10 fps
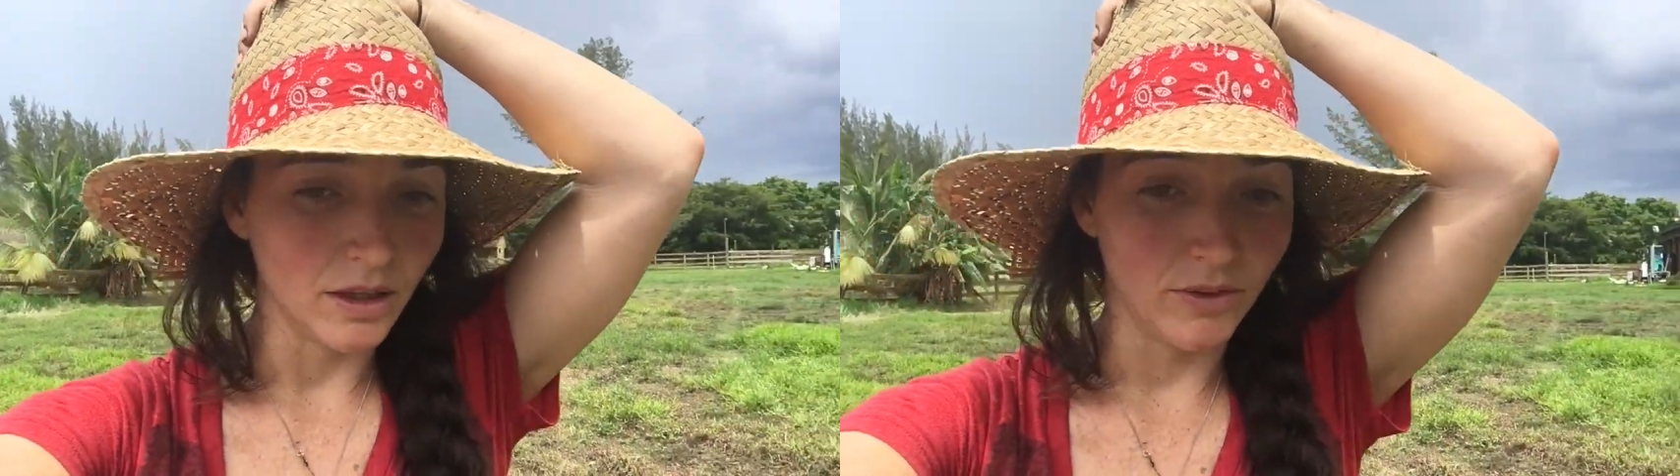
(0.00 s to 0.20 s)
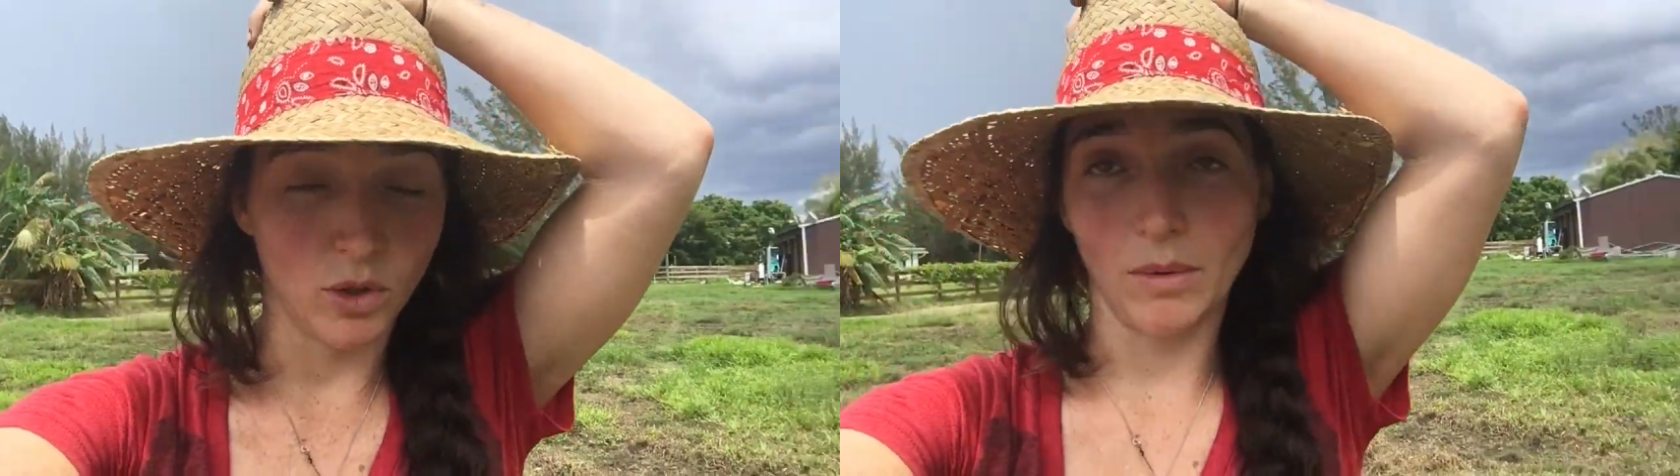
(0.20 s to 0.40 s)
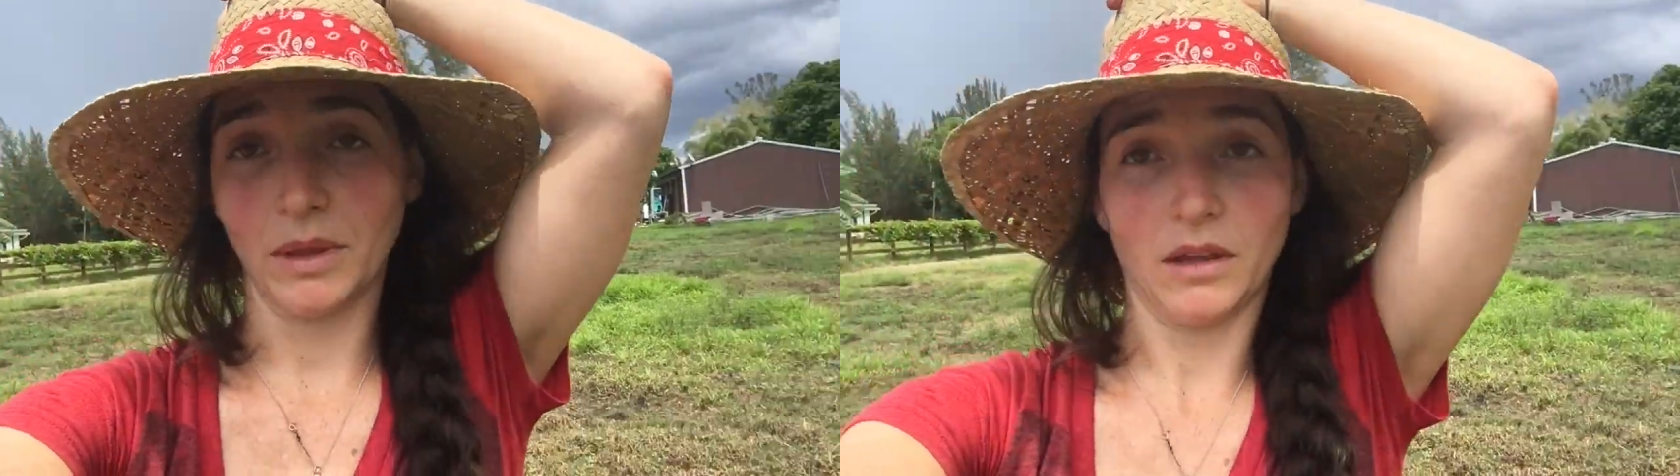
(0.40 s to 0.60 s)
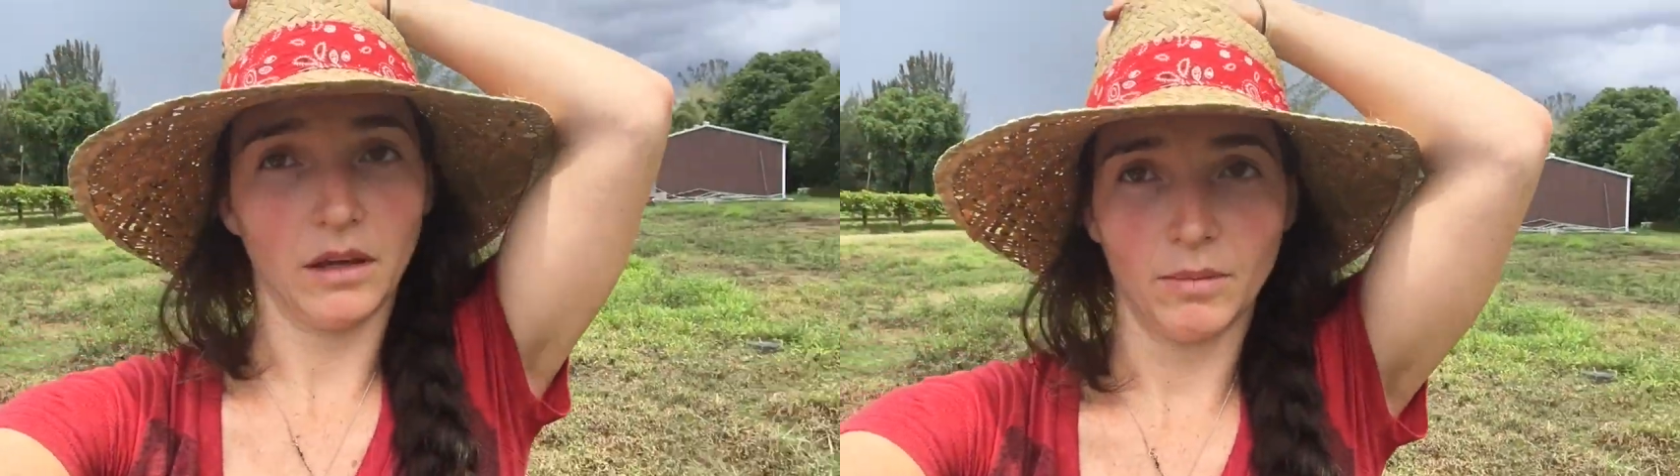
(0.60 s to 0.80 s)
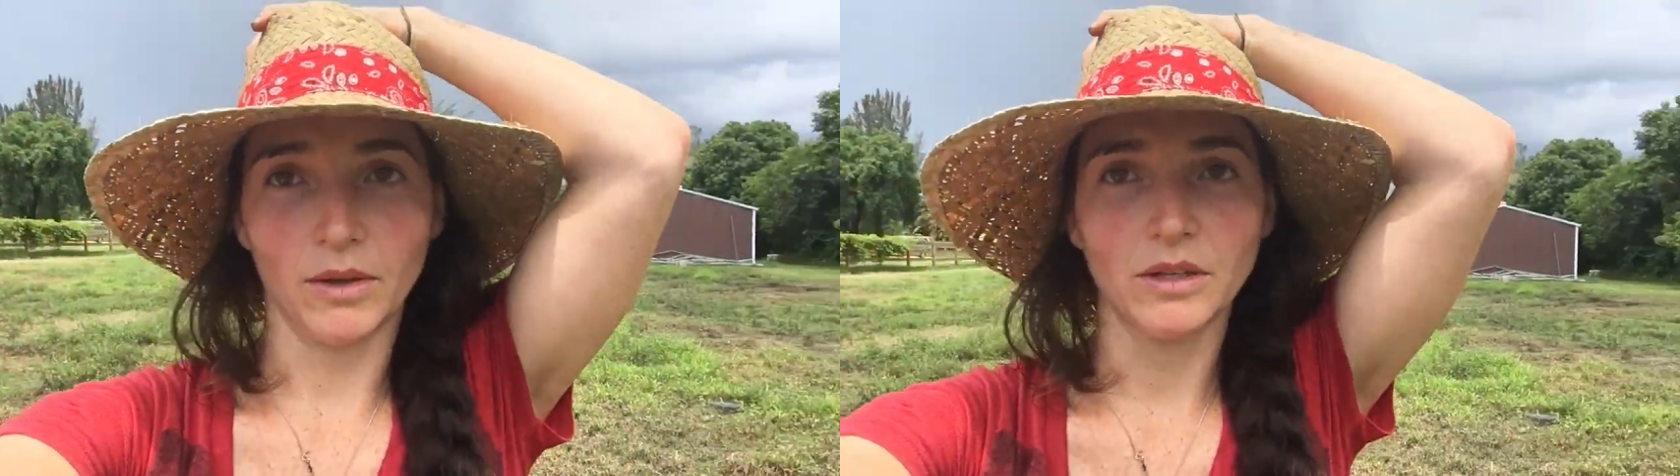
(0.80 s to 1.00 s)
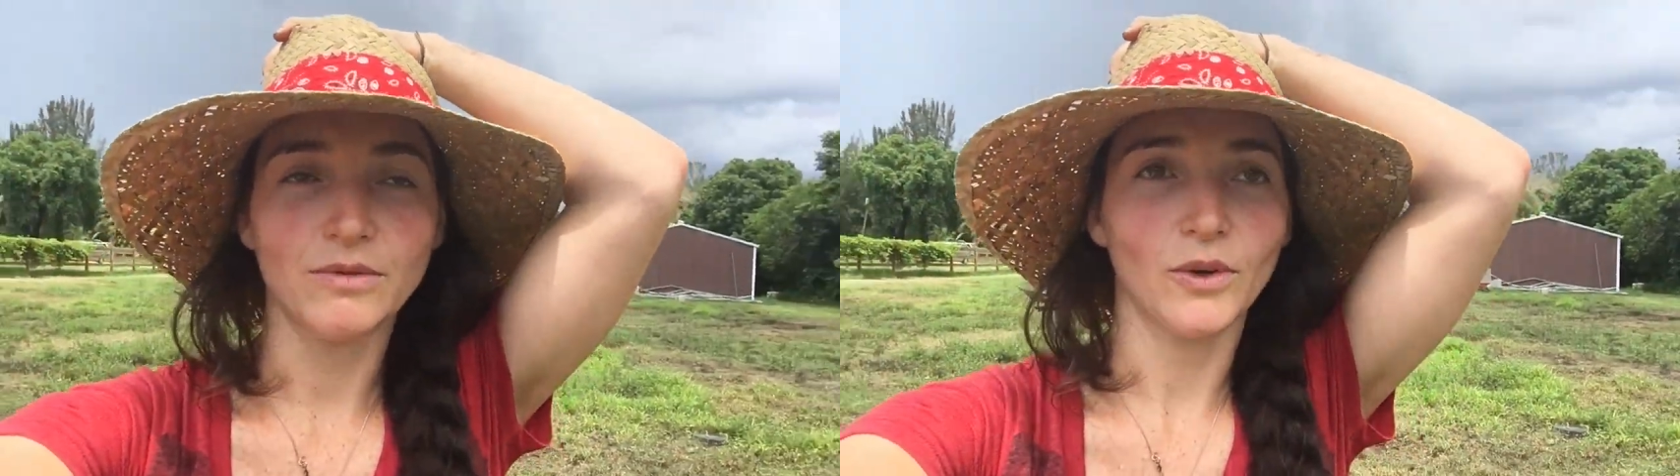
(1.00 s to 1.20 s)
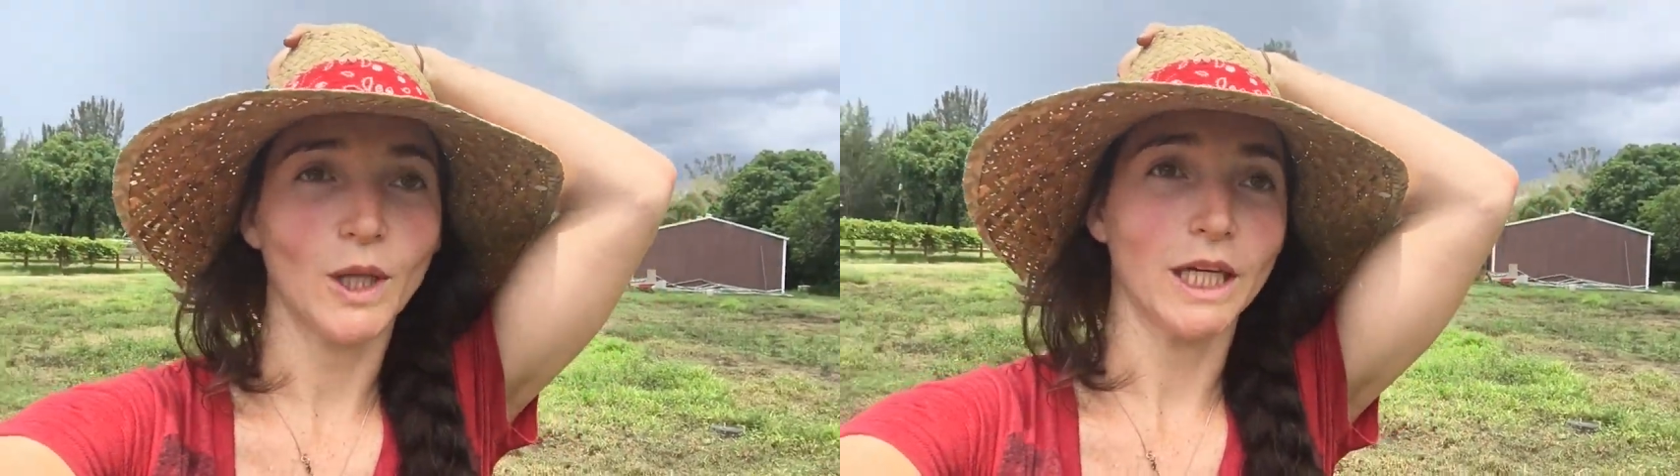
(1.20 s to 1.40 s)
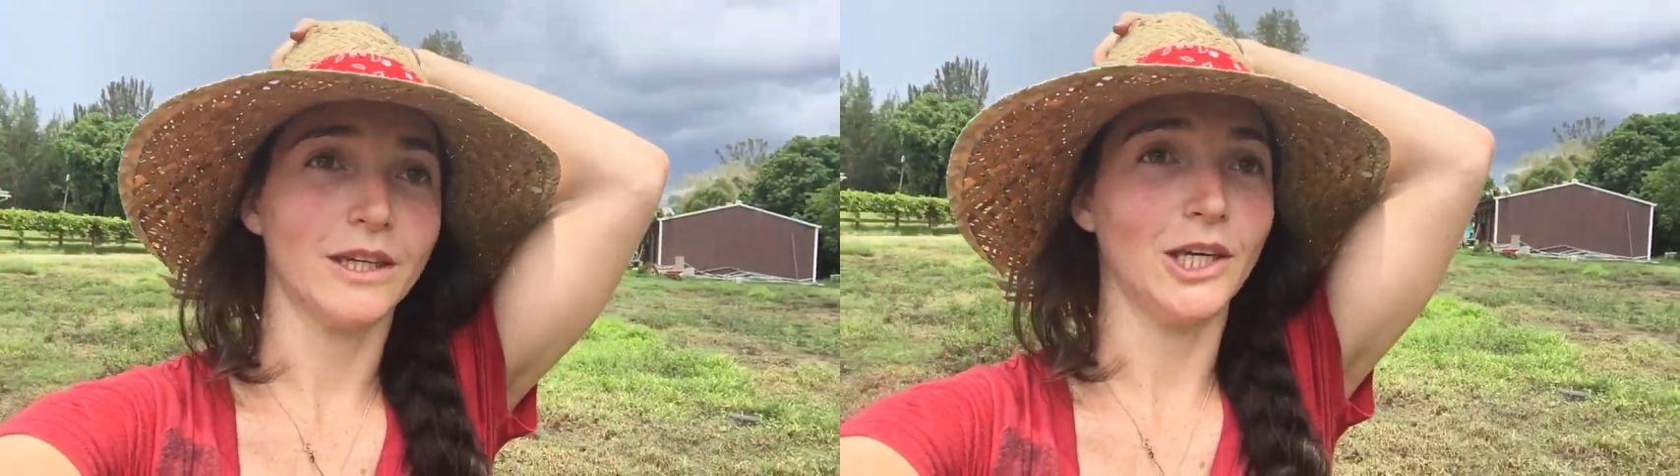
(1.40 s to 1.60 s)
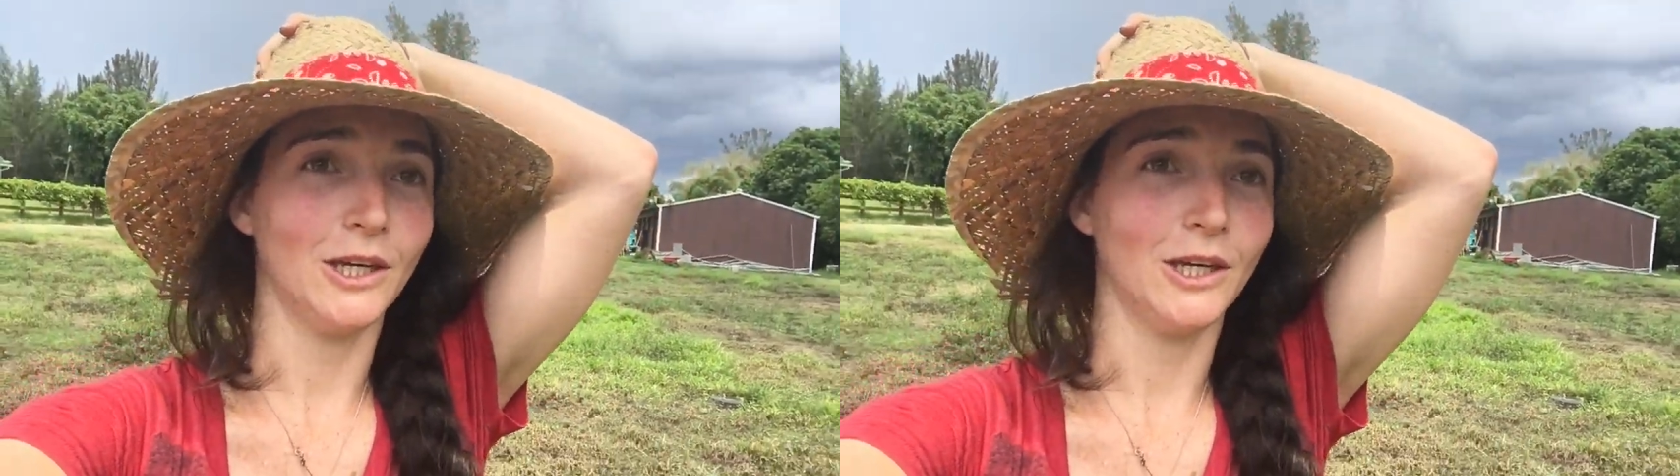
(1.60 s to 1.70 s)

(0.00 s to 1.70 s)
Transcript: even though I've been thinking about this for like